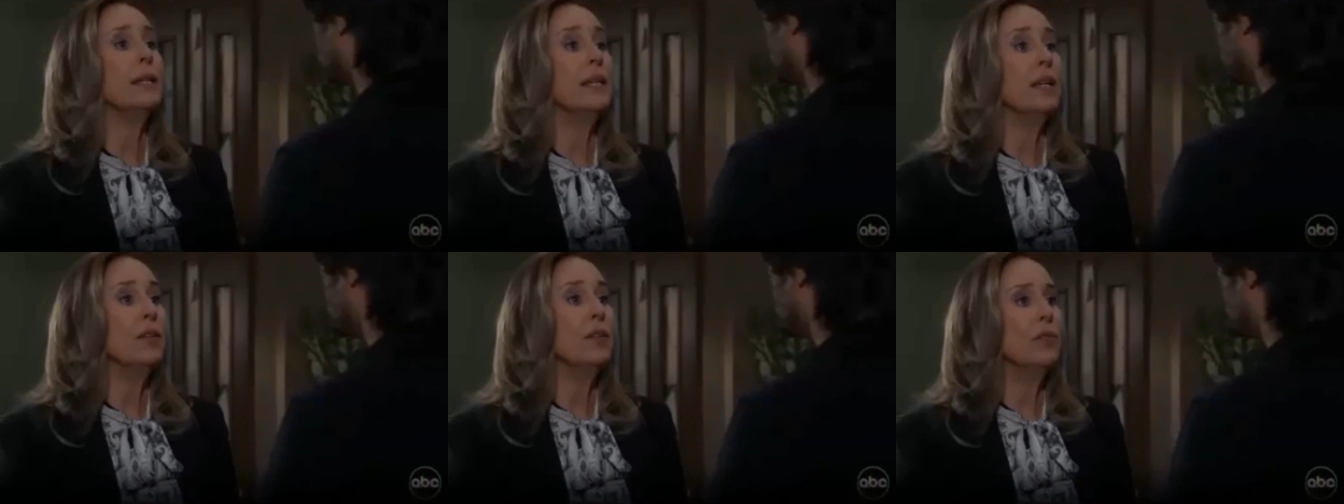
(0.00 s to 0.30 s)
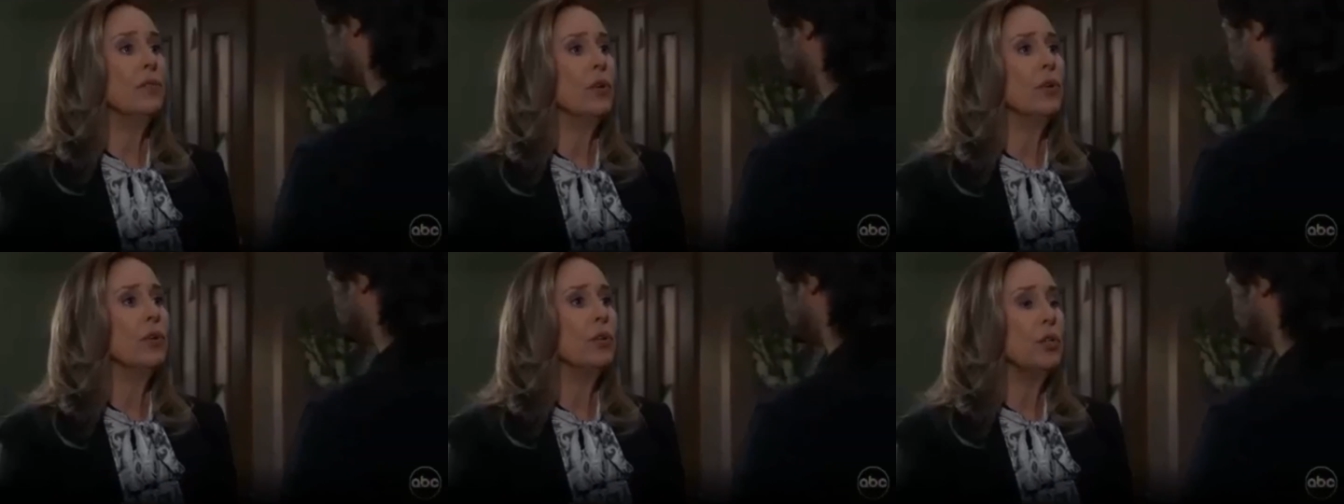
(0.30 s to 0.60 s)

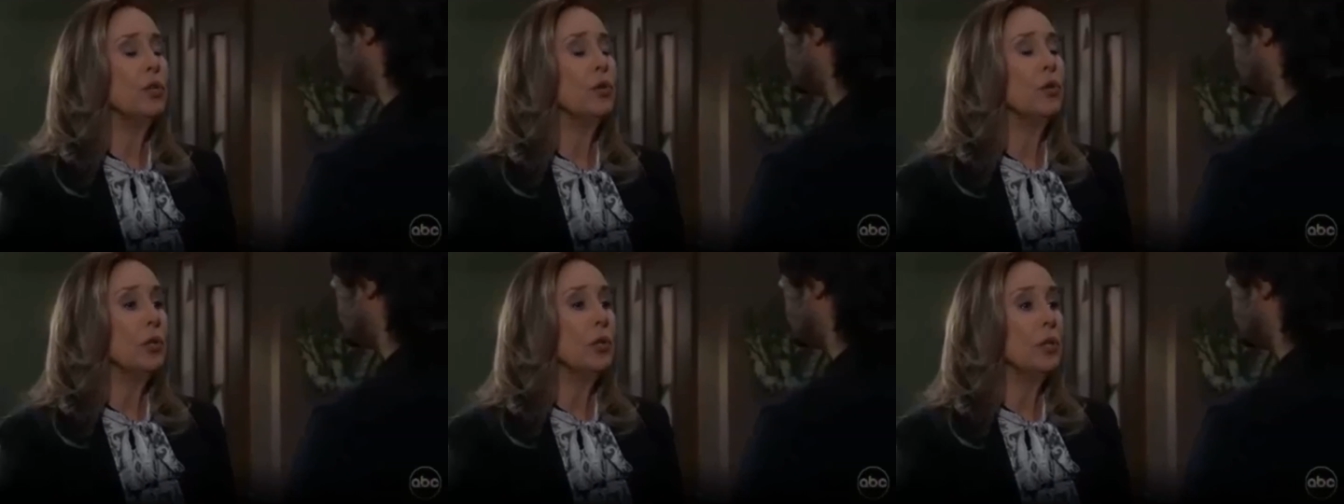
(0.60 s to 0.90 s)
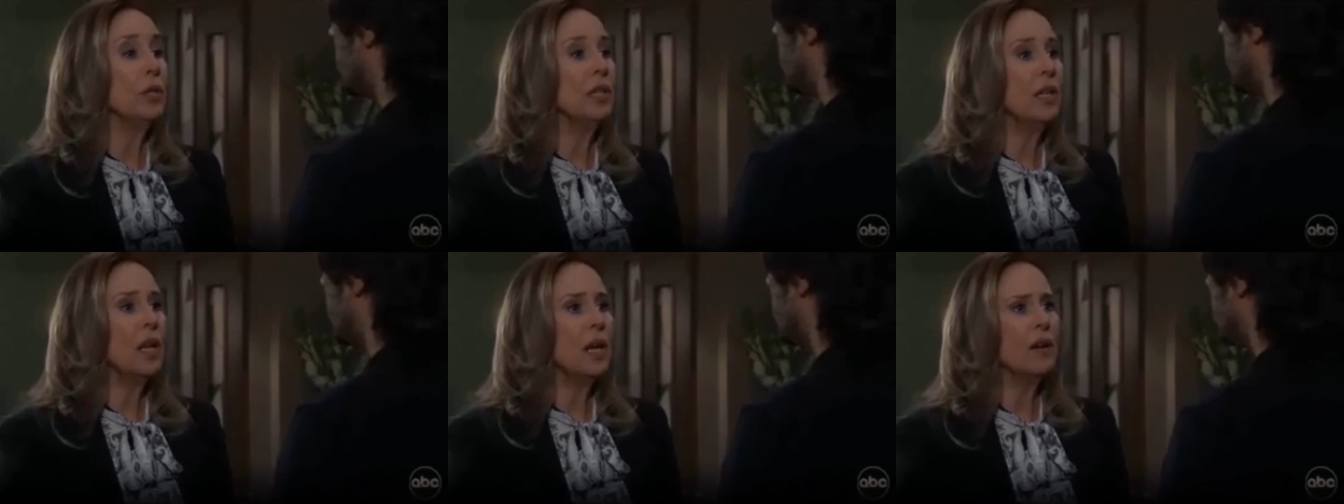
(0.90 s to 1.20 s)
give her your
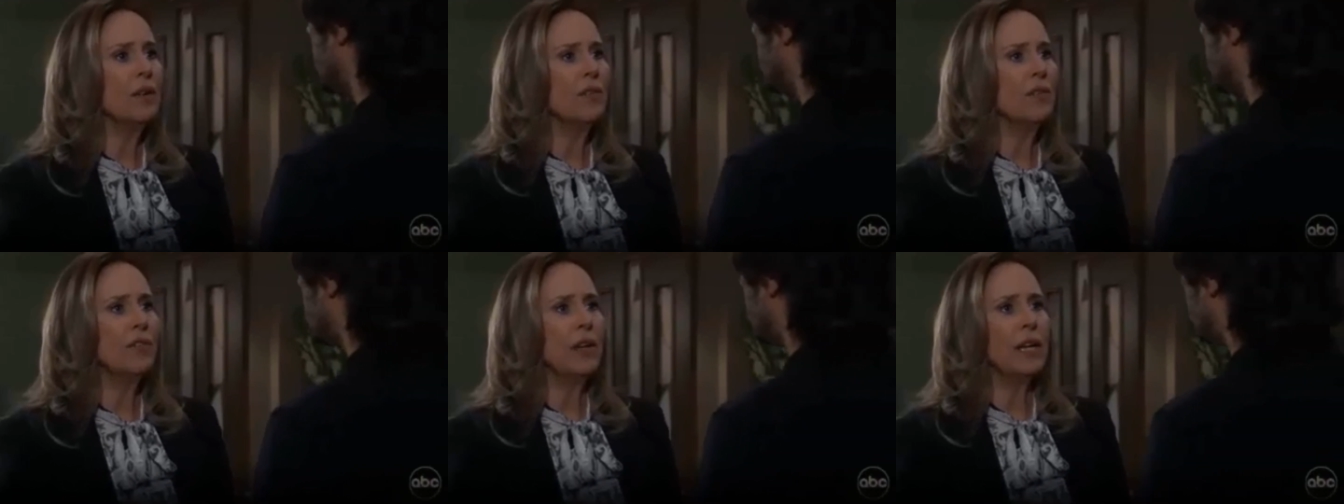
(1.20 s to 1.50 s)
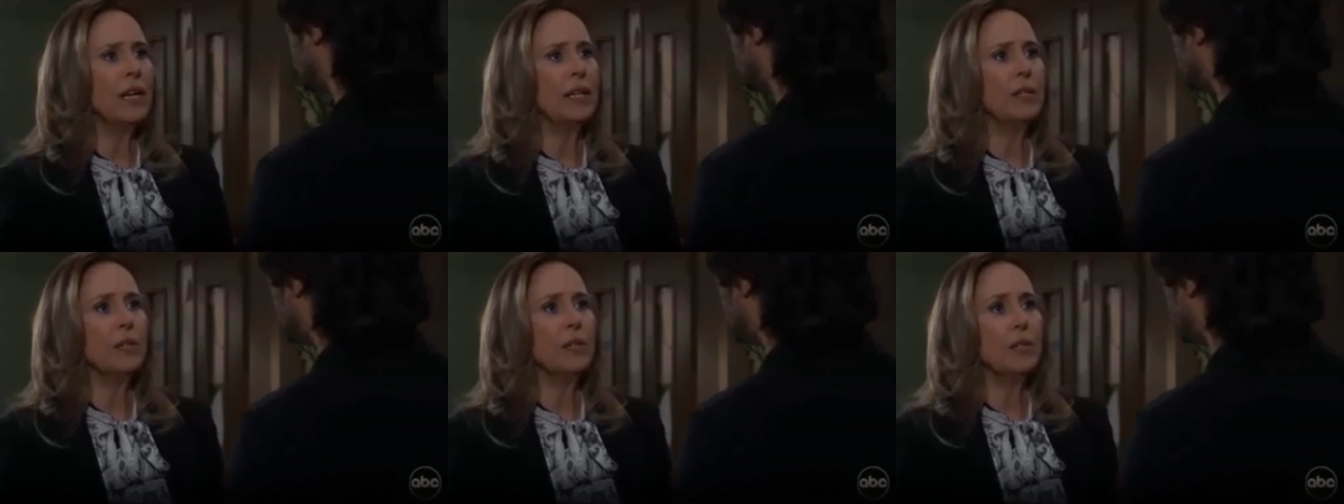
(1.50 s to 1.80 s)
love
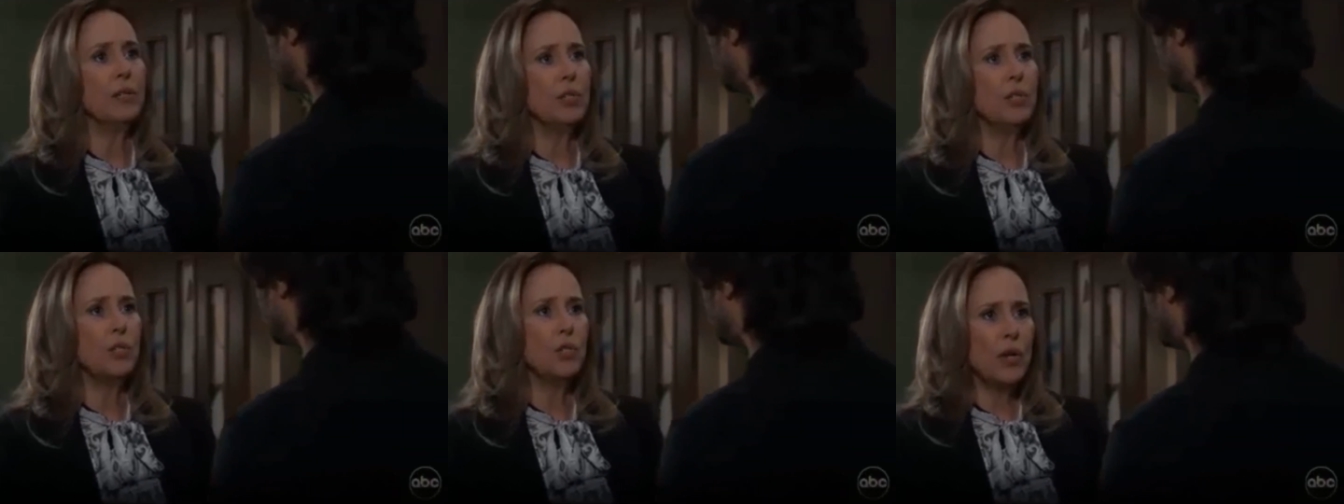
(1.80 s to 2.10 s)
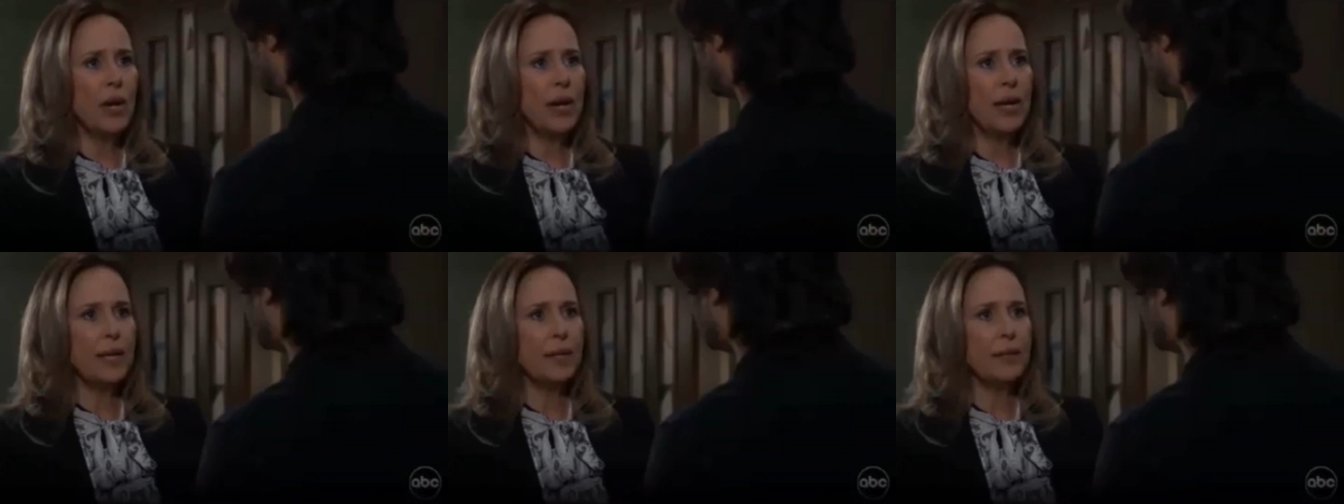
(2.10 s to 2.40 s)
and your
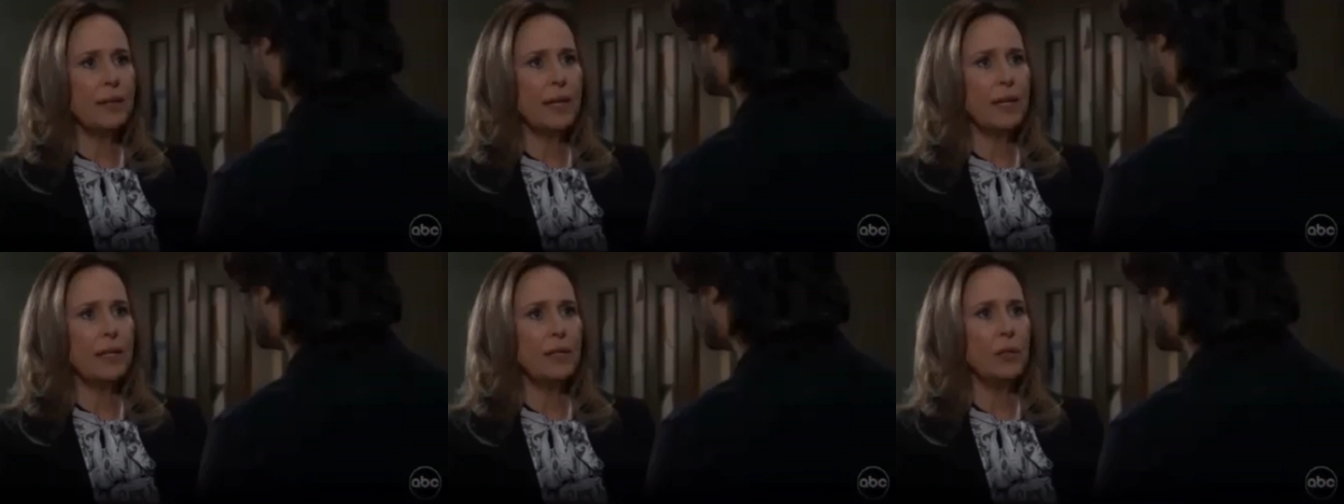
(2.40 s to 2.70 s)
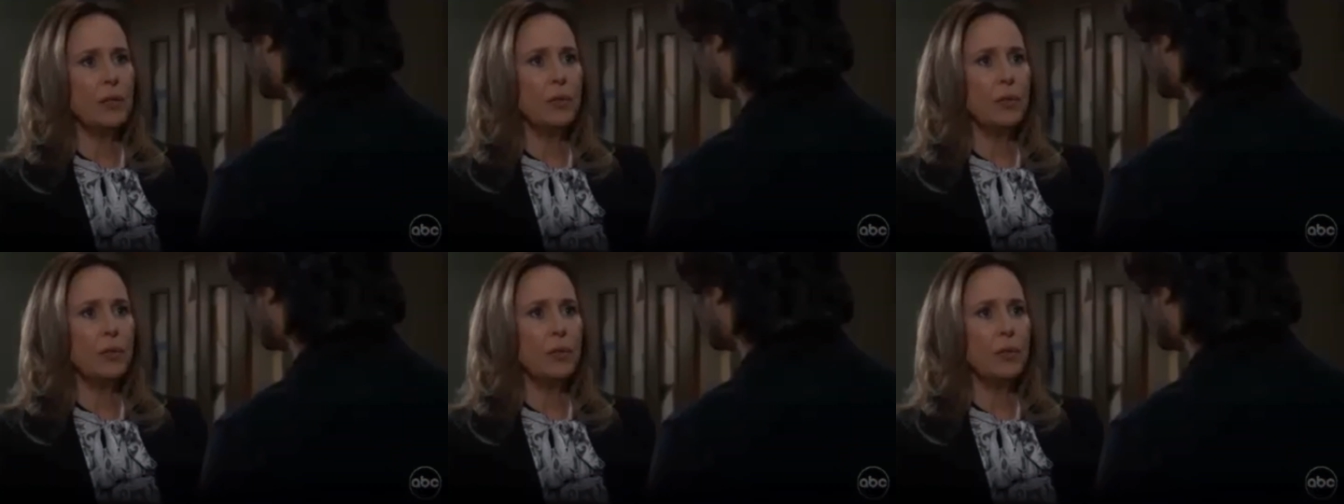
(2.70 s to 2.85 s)
strength, and you